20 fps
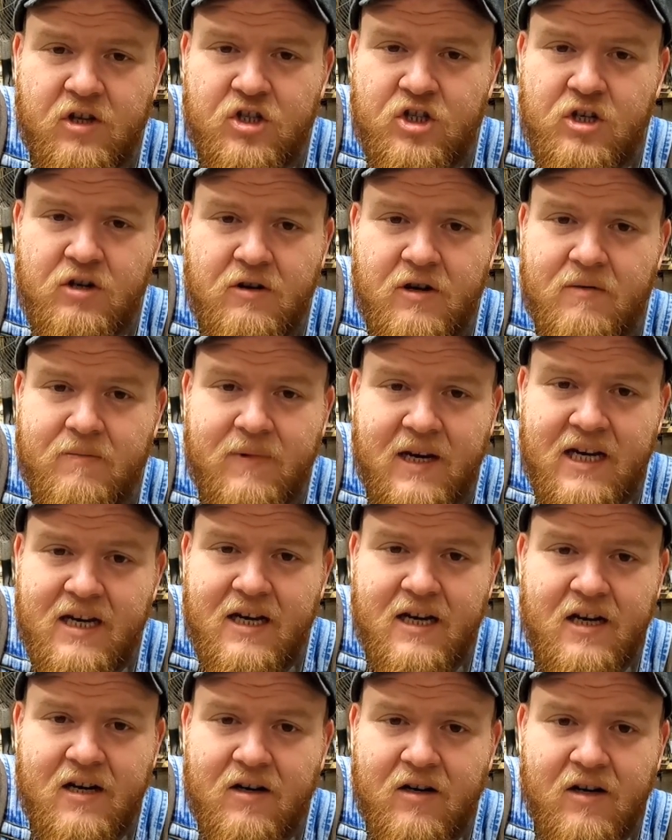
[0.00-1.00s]
that you could be
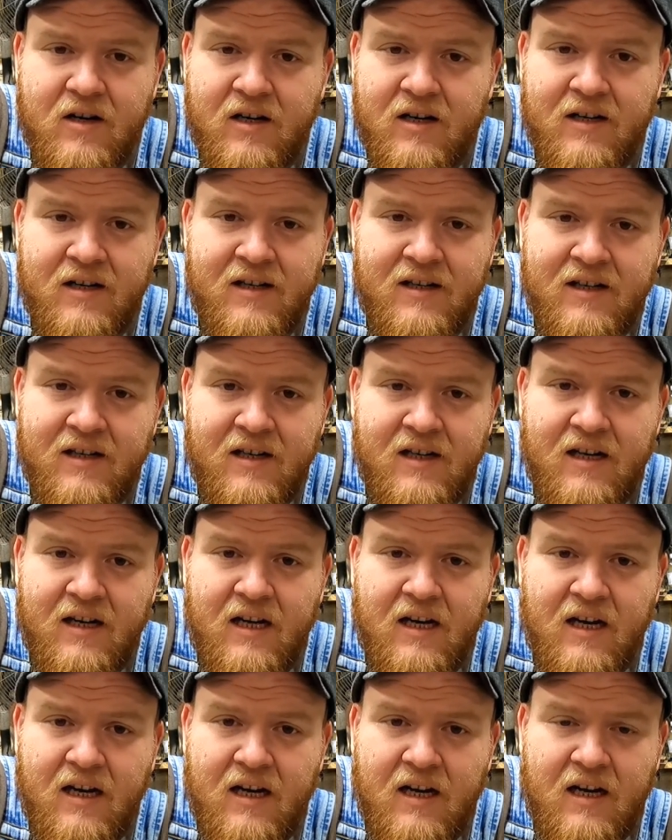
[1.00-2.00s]
here,
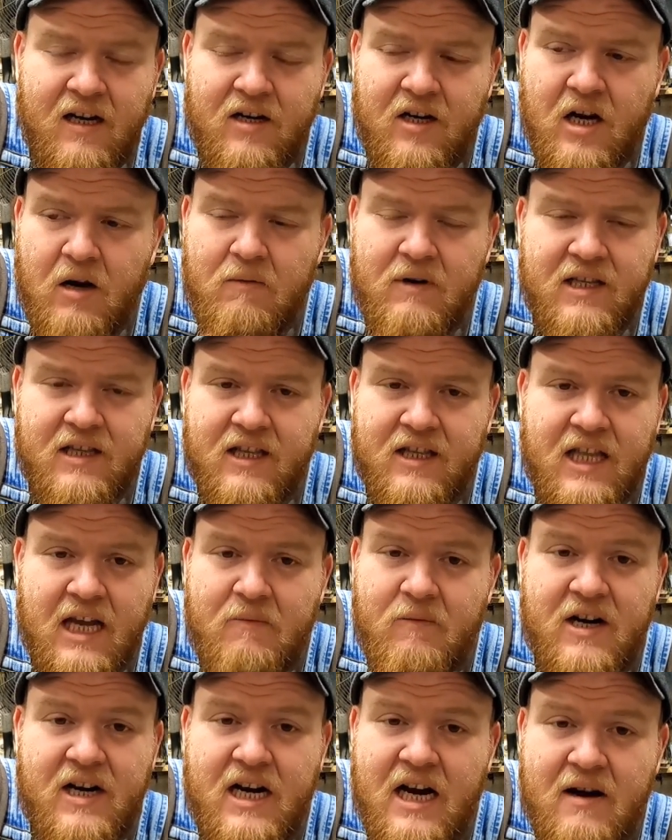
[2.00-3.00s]
knowing that they
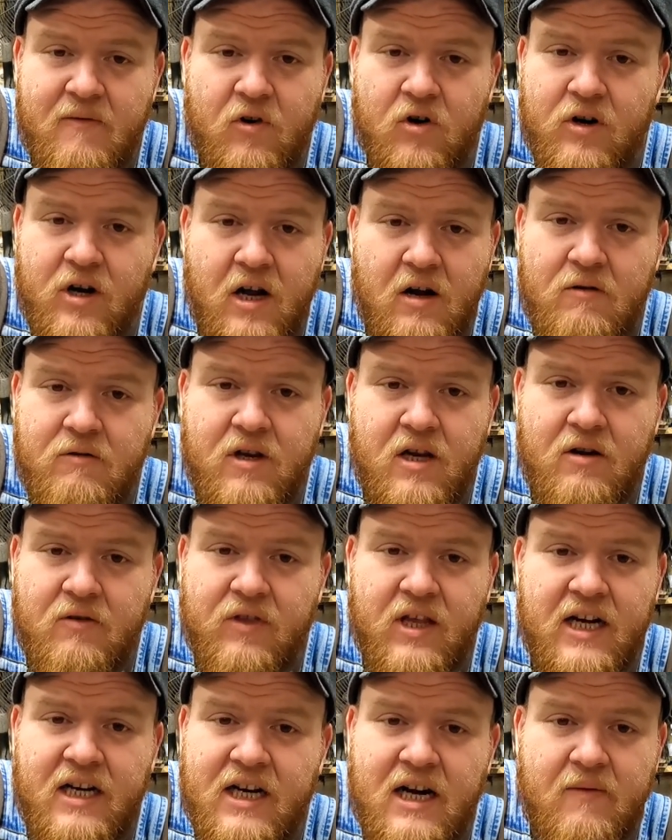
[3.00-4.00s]
would never know you,
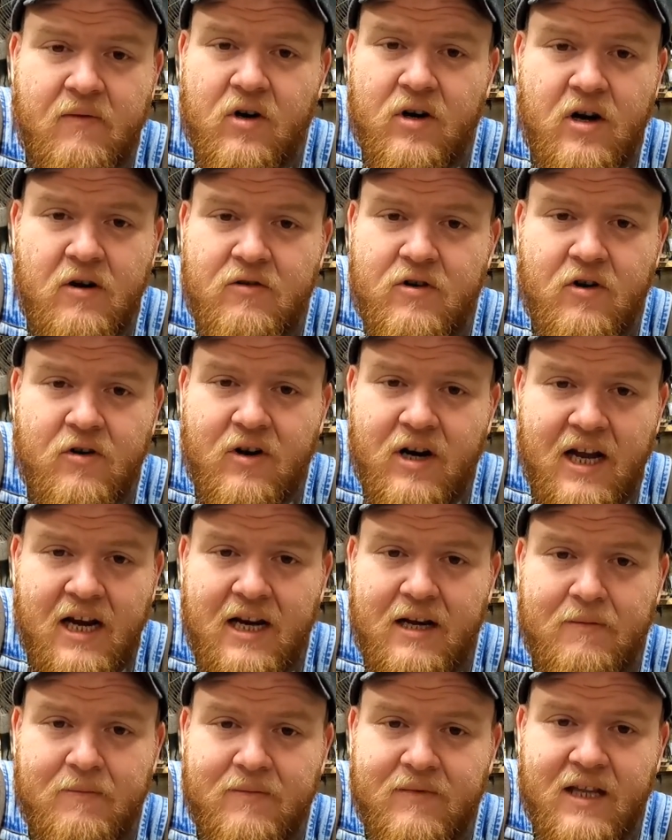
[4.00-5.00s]
they'd never know your
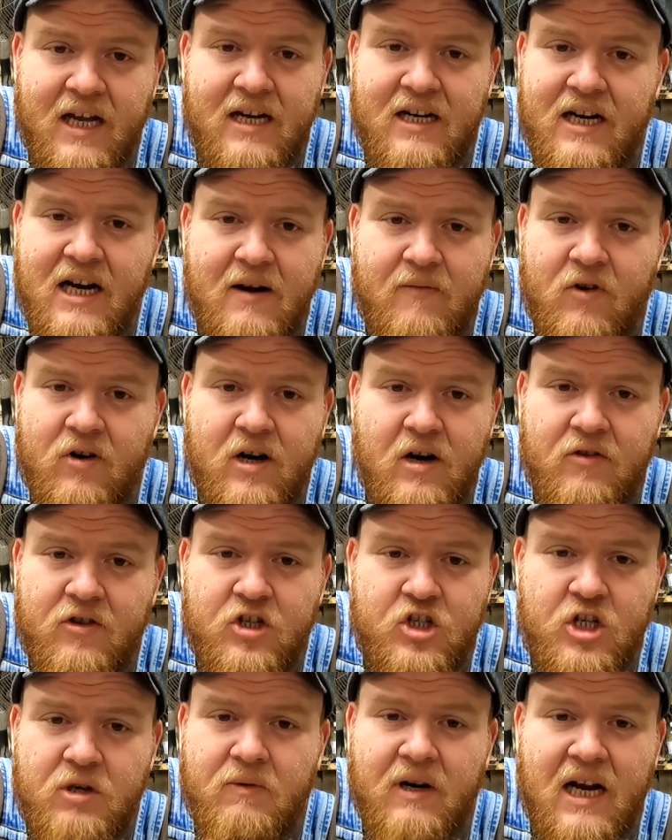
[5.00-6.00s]
name, they'd never know
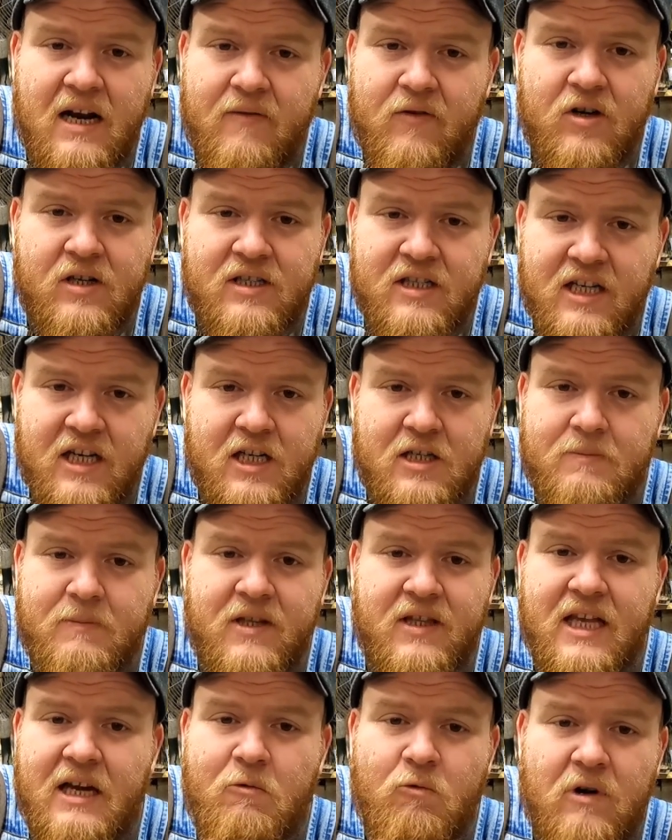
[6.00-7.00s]
that you would ever exist,
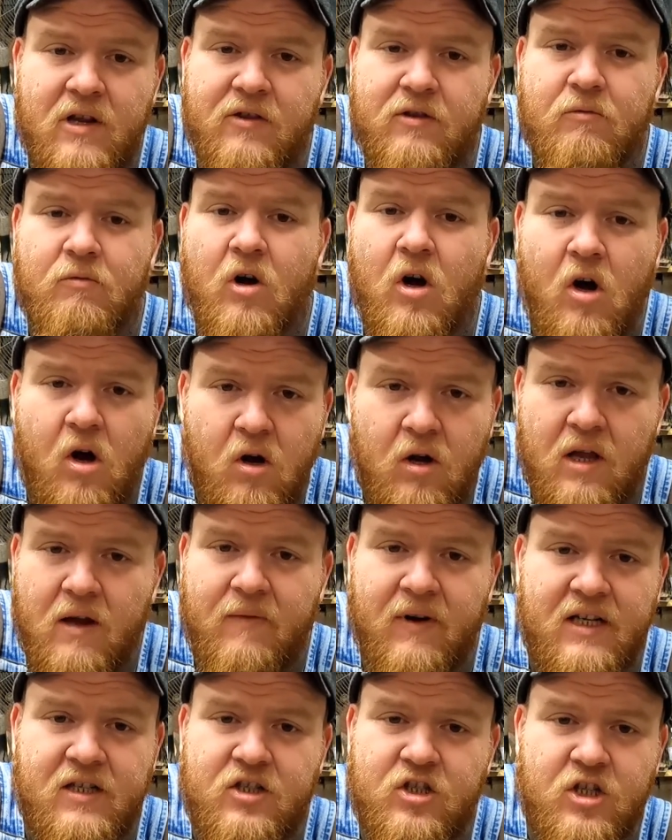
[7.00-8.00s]
but they went through all
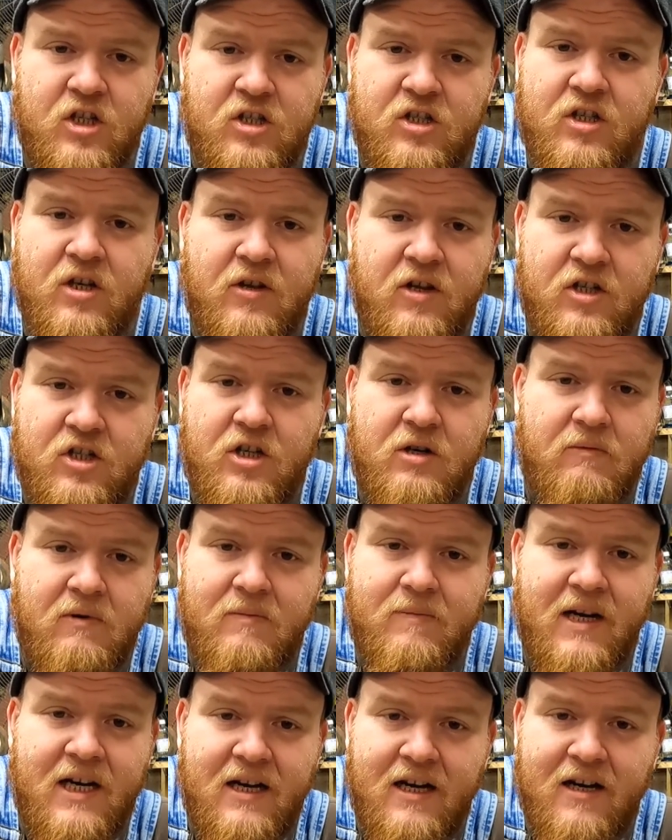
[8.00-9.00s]
of it just so that you
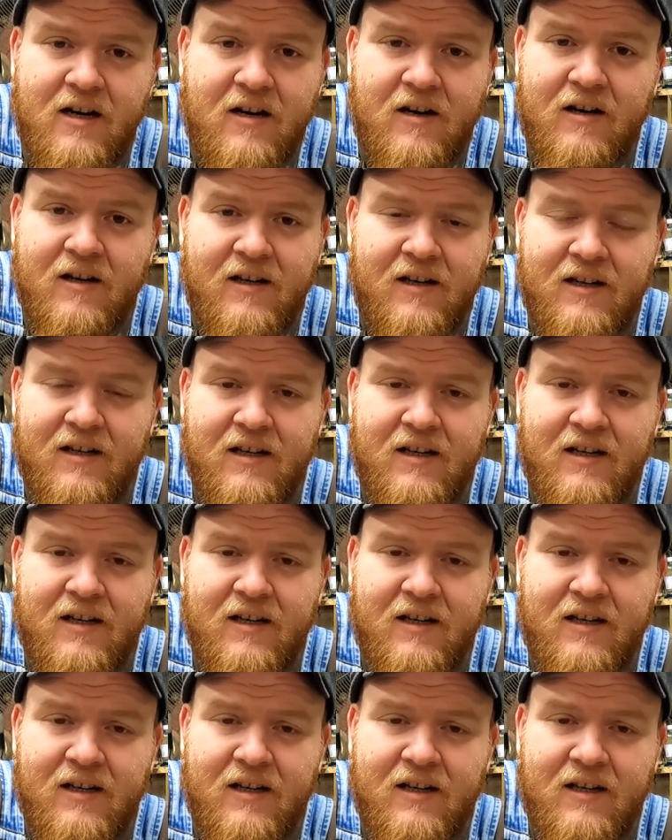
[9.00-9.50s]
would be here,